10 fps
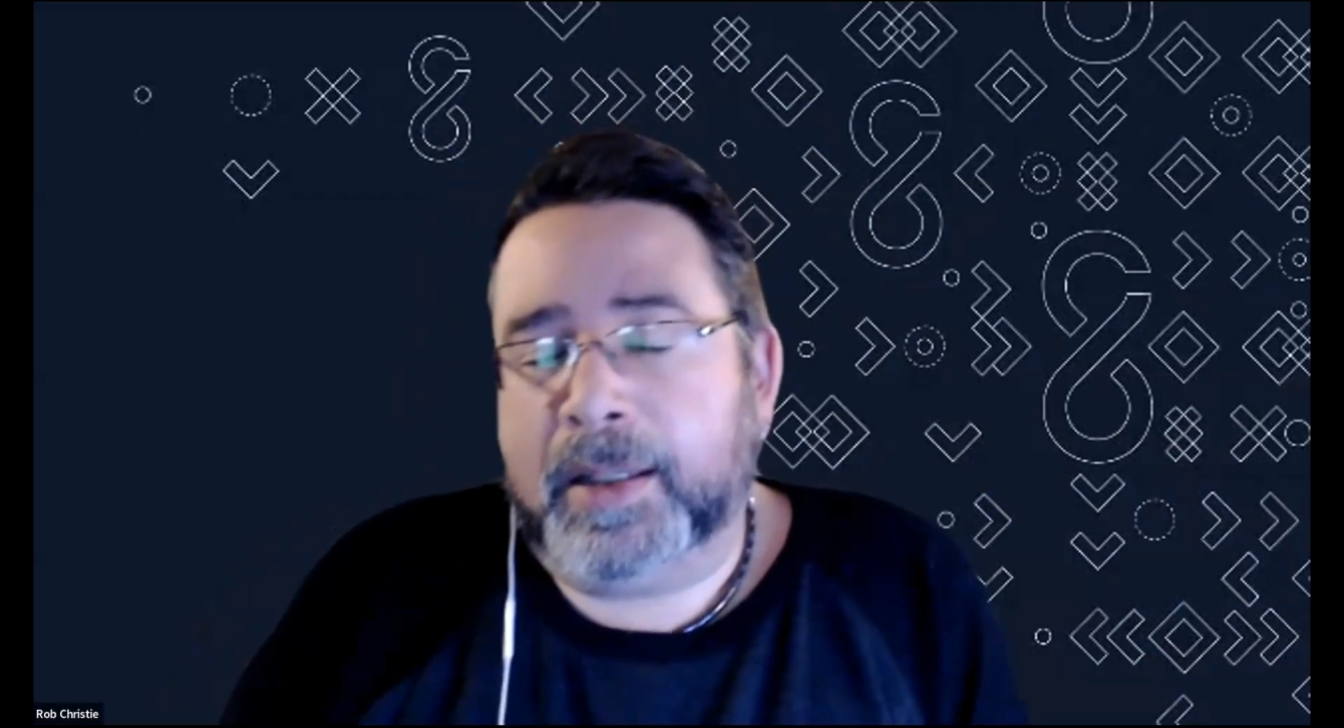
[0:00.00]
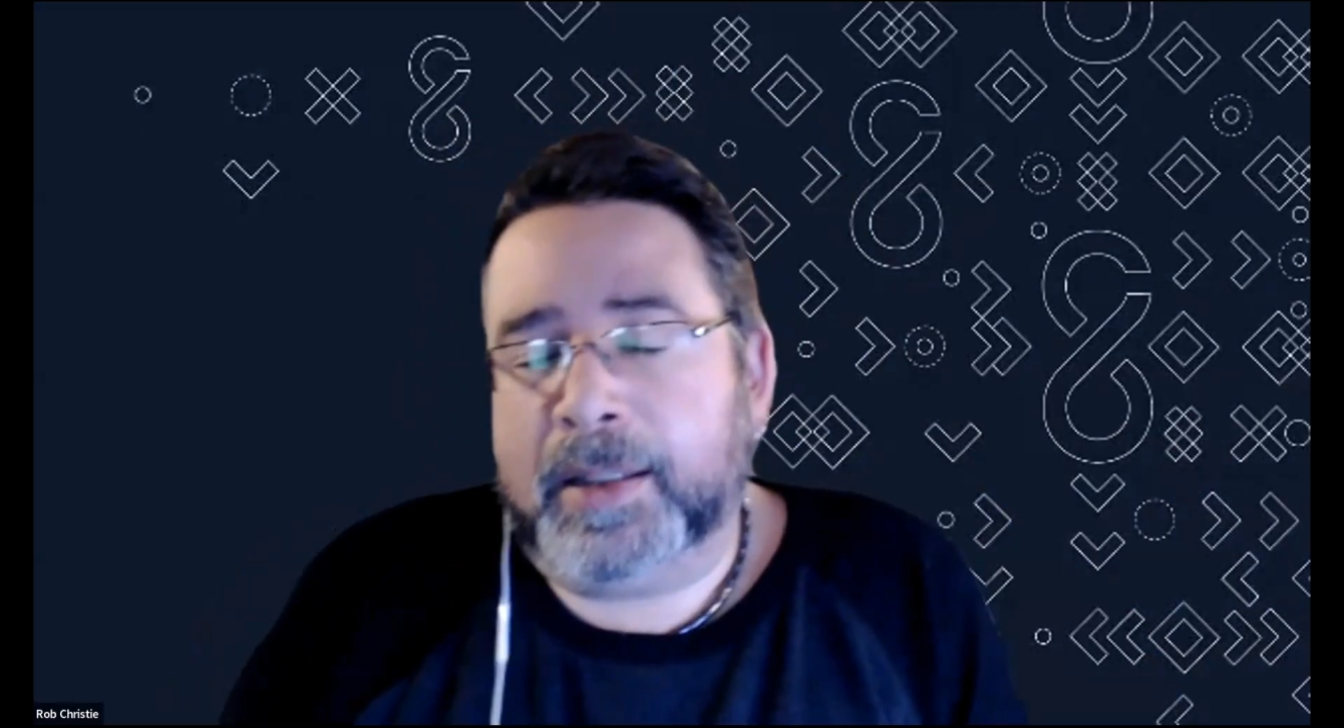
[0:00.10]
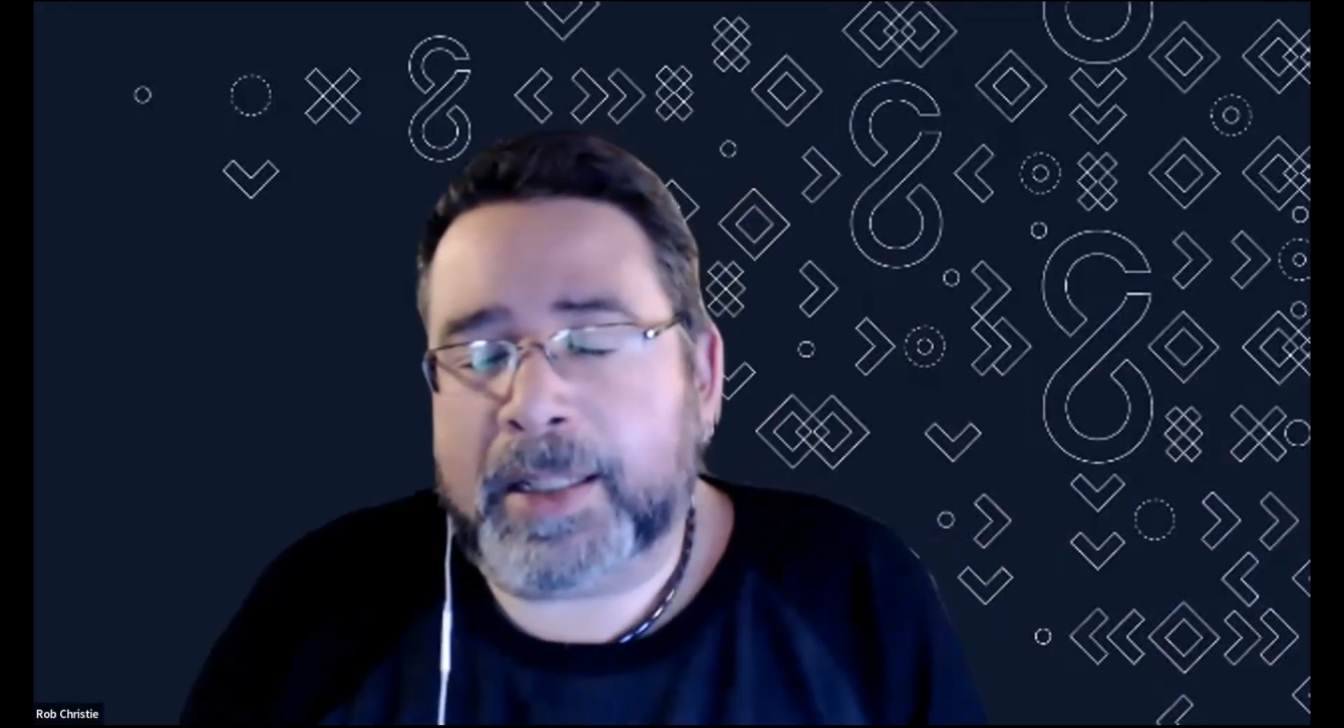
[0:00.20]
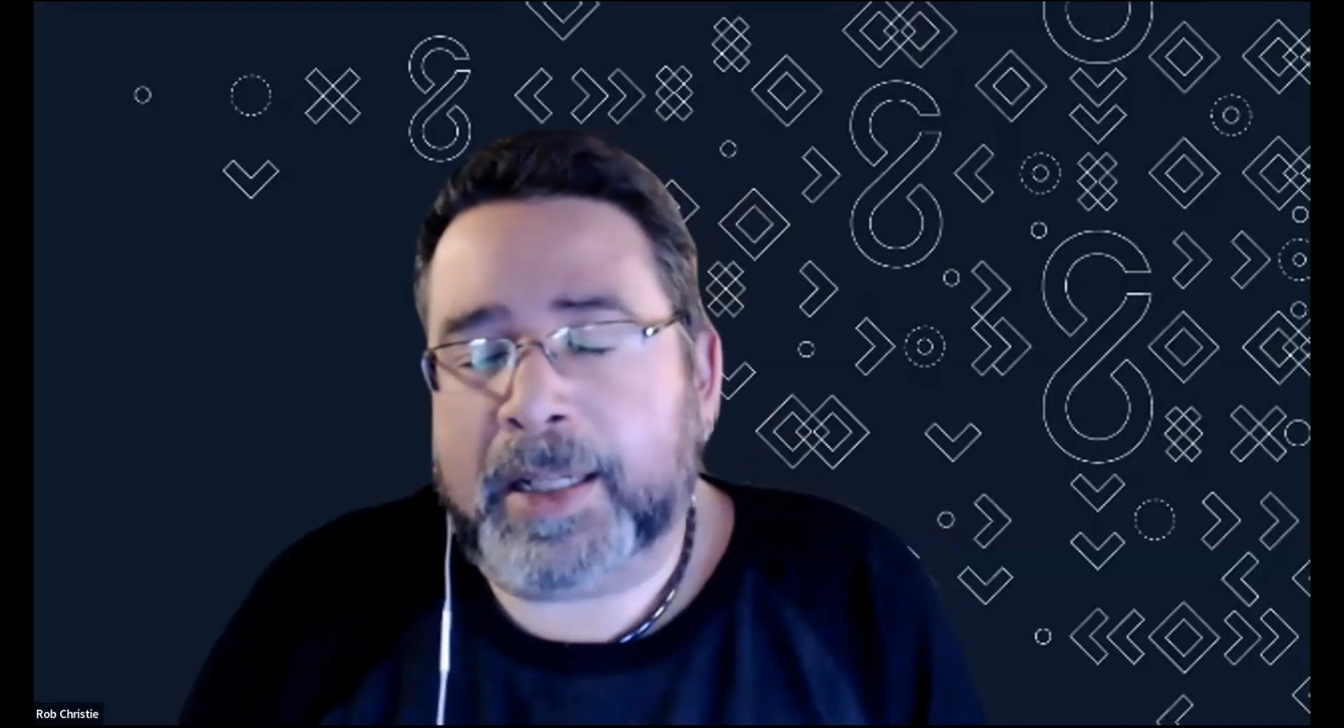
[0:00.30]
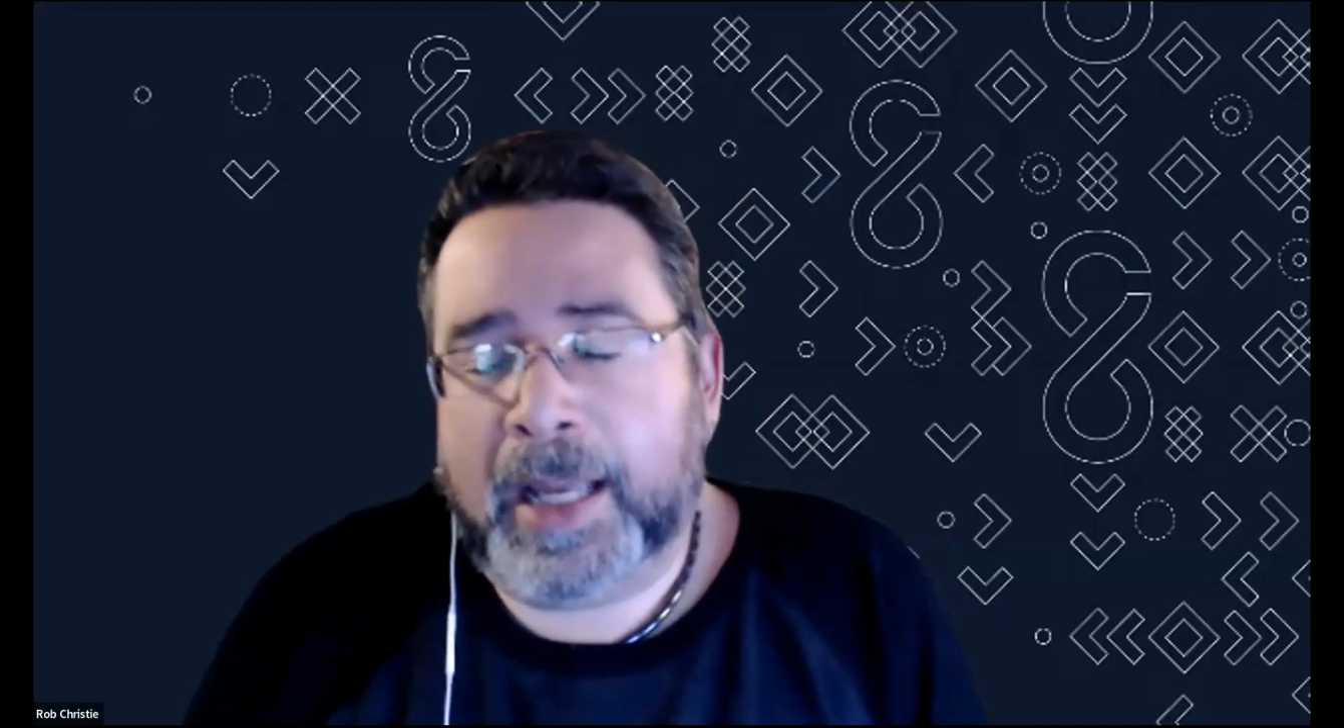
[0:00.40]

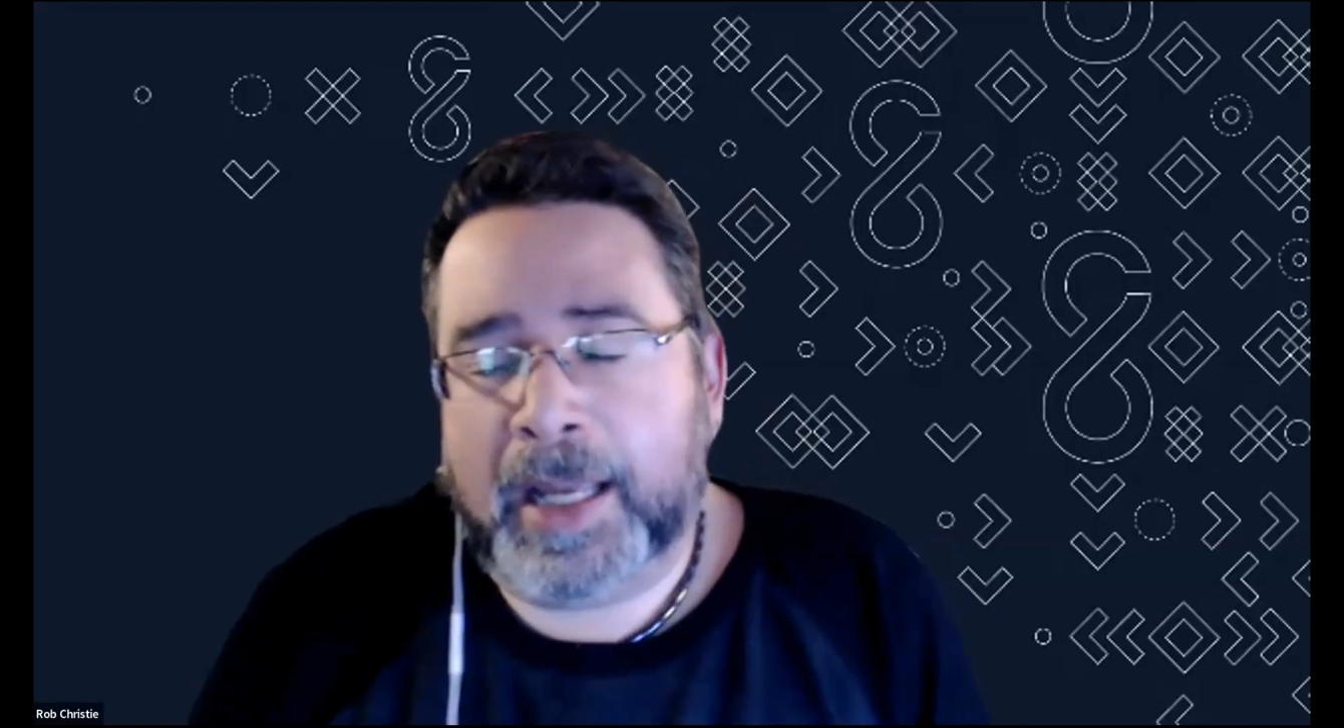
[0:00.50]
as an